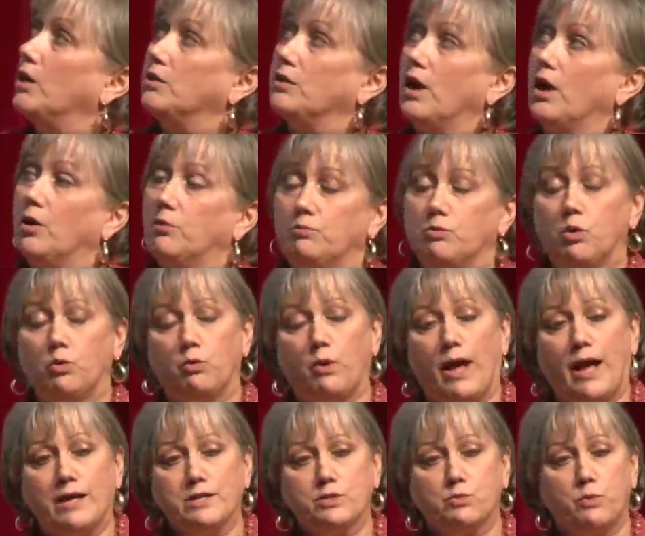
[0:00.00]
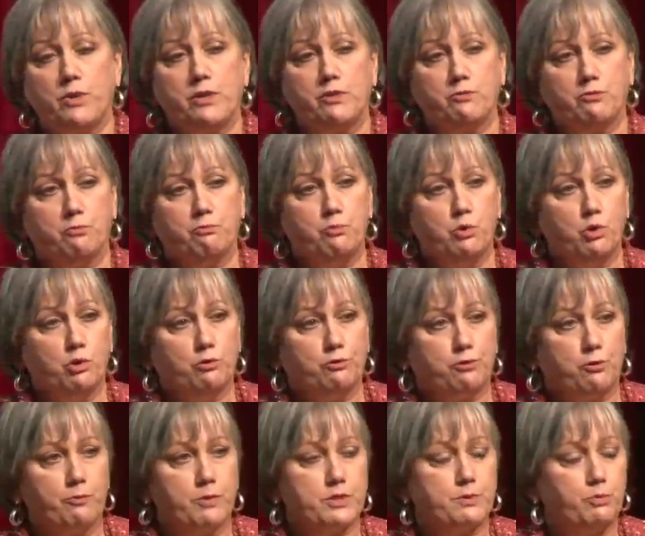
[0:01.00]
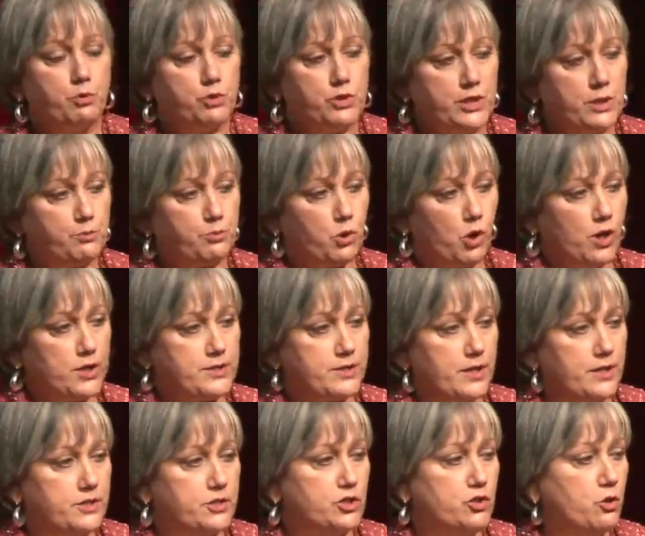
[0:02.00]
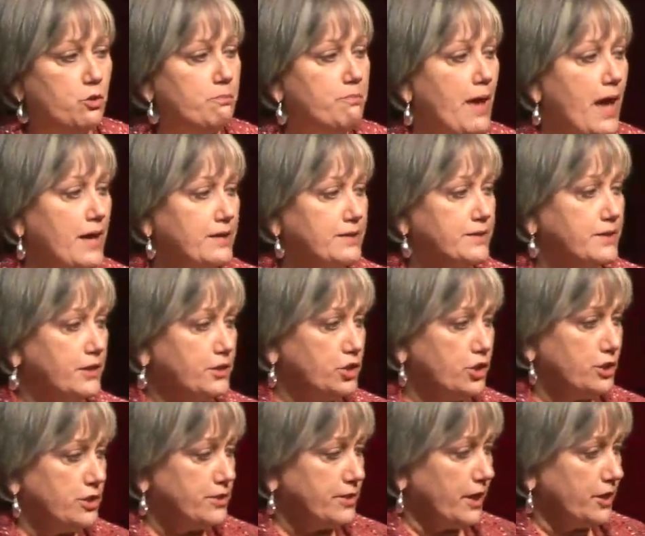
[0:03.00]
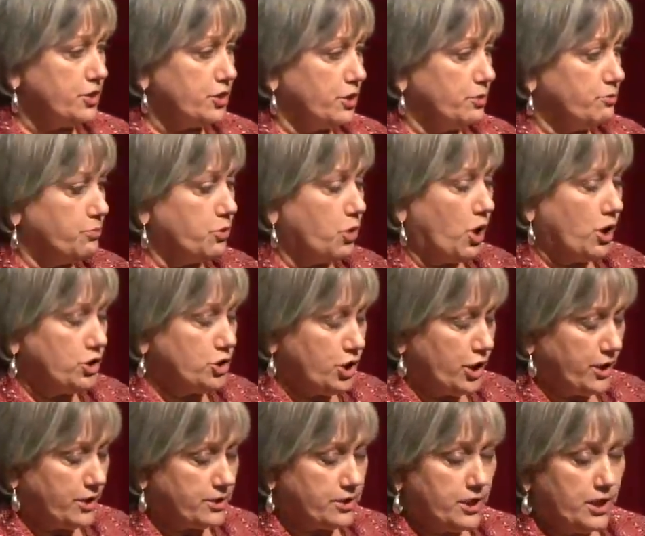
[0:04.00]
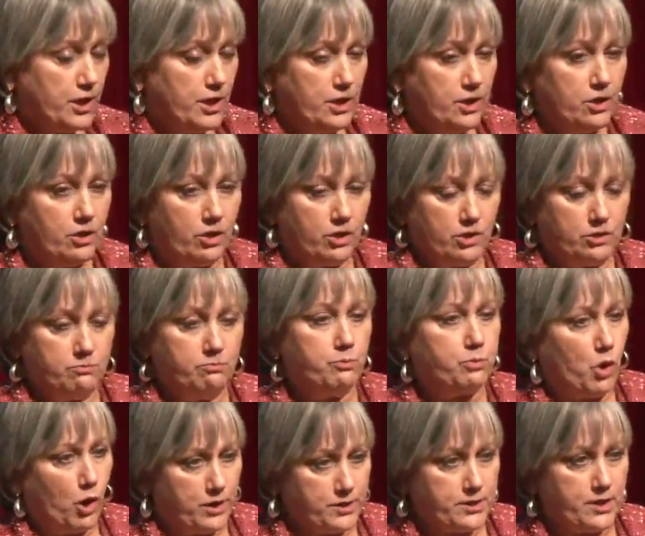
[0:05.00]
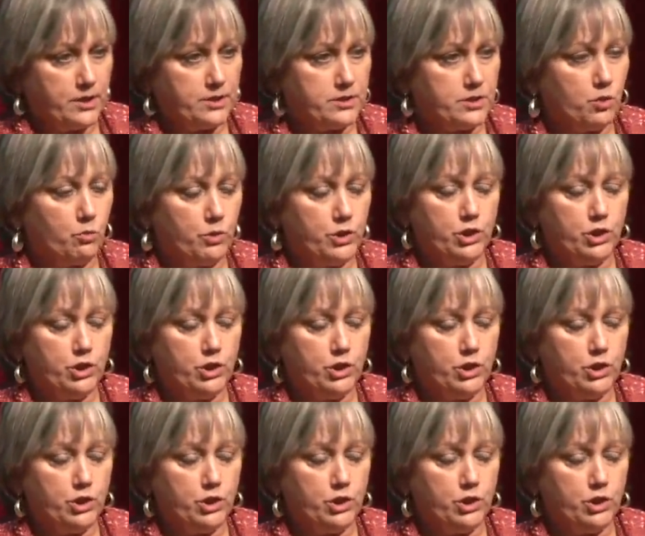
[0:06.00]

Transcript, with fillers: Um, as we move from this boutique process to a mass digitization project uh, process that we